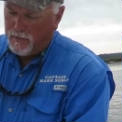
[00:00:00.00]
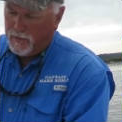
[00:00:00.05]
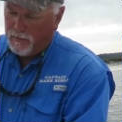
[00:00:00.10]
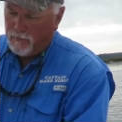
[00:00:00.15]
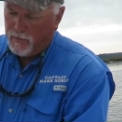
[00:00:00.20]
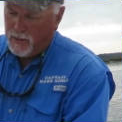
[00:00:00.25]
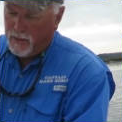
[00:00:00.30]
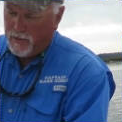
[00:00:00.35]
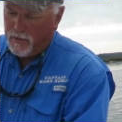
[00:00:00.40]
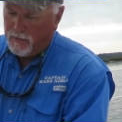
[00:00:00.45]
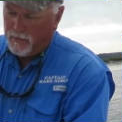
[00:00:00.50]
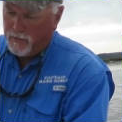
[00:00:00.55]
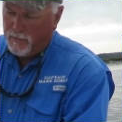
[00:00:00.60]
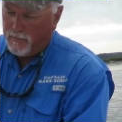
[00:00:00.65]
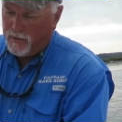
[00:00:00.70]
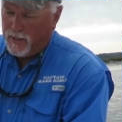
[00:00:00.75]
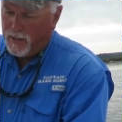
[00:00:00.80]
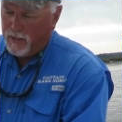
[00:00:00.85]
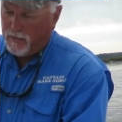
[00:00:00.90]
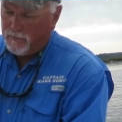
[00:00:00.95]
Then right here on the
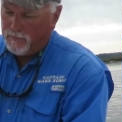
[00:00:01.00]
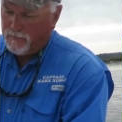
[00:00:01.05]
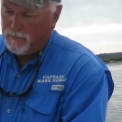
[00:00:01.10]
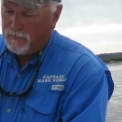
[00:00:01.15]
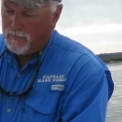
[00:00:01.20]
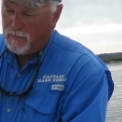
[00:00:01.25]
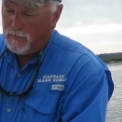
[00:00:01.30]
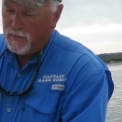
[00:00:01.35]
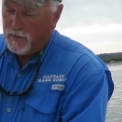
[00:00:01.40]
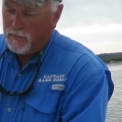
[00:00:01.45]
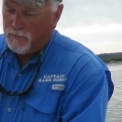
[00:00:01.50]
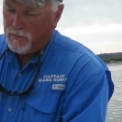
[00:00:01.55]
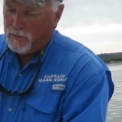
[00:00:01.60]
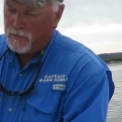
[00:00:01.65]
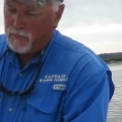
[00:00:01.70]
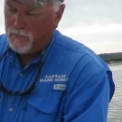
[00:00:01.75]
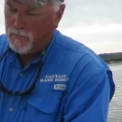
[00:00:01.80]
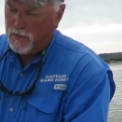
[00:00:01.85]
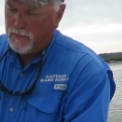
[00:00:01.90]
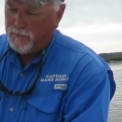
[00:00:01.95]
bottom of the
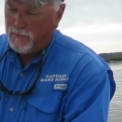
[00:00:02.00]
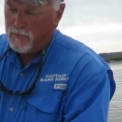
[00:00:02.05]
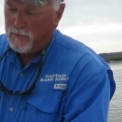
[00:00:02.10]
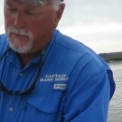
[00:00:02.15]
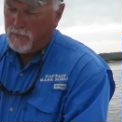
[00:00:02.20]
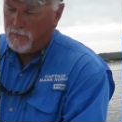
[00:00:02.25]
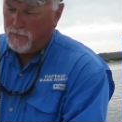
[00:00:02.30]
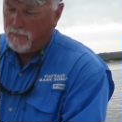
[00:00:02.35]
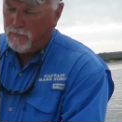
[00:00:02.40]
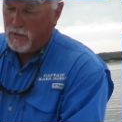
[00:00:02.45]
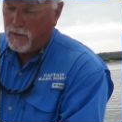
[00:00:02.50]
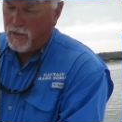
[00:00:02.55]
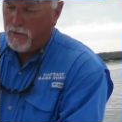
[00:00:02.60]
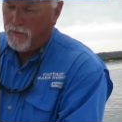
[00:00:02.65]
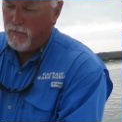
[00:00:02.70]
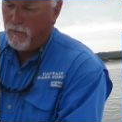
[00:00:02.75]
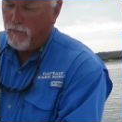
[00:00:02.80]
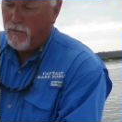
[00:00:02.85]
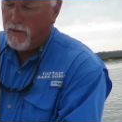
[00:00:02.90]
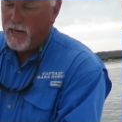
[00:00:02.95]
swivel, below
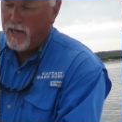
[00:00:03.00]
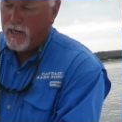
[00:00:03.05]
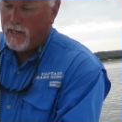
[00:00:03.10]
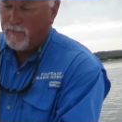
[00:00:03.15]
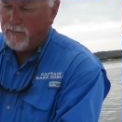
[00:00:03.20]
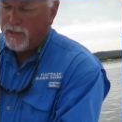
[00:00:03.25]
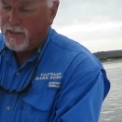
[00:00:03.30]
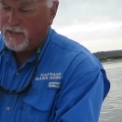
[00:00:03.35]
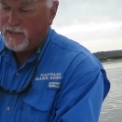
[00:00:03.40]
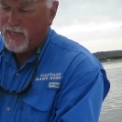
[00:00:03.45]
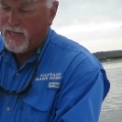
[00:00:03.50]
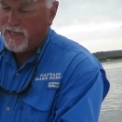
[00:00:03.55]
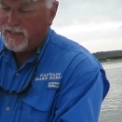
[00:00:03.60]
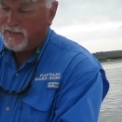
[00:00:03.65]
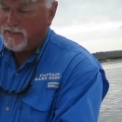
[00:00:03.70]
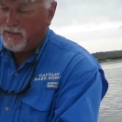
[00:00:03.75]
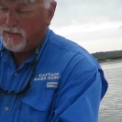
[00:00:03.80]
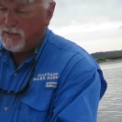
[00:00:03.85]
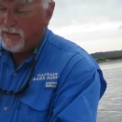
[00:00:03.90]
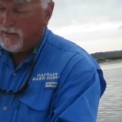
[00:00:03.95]
the weight, I'm going to
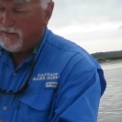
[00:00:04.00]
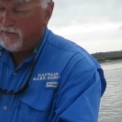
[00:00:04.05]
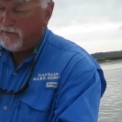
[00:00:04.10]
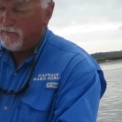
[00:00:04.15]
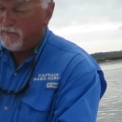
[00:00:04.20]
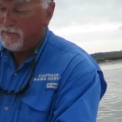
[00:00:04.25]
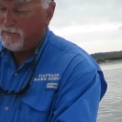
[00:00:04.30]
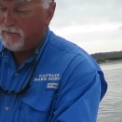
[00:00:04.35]
attach the leader.